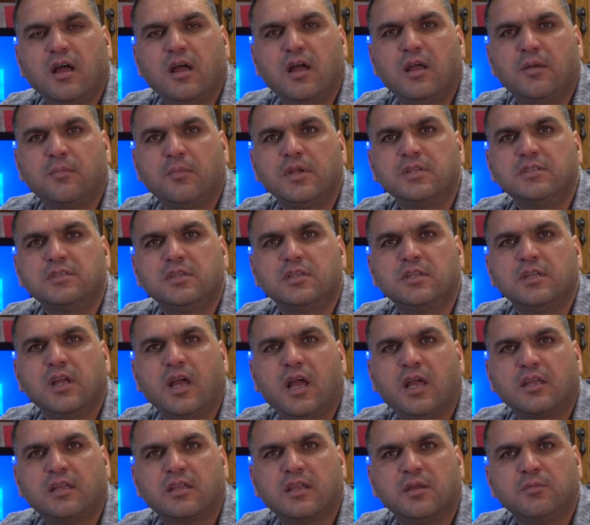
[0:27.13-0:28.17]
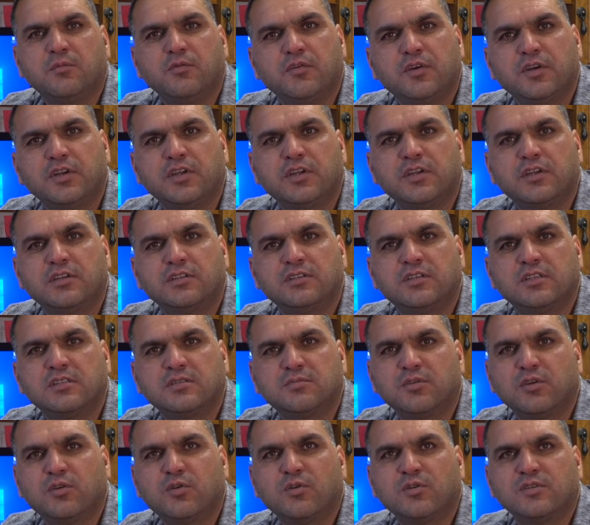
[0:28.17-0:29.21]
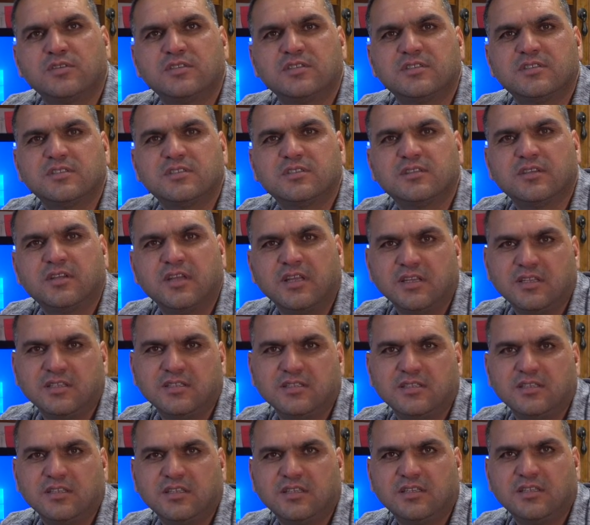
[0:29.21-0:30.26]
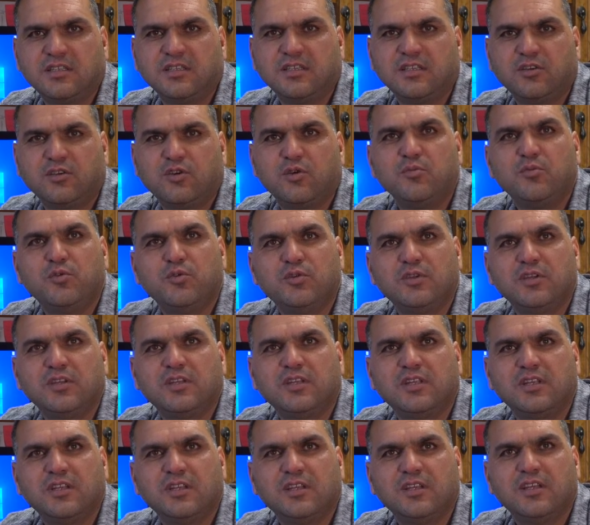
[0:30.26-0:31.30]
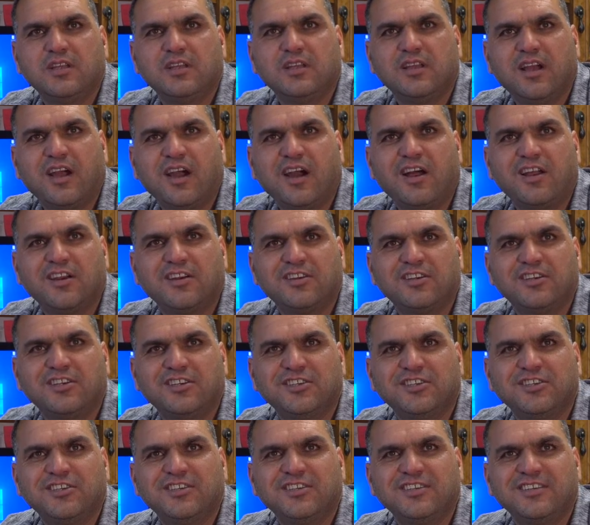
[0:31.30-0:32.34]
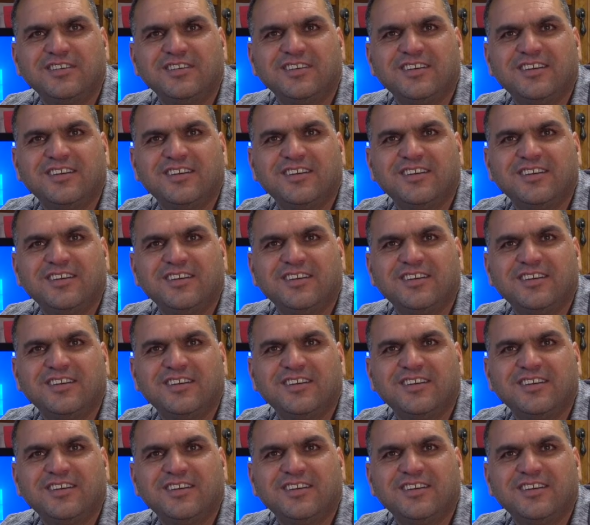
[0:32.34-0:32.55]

Uh, basically, I came over here just because the Yazidi community are here.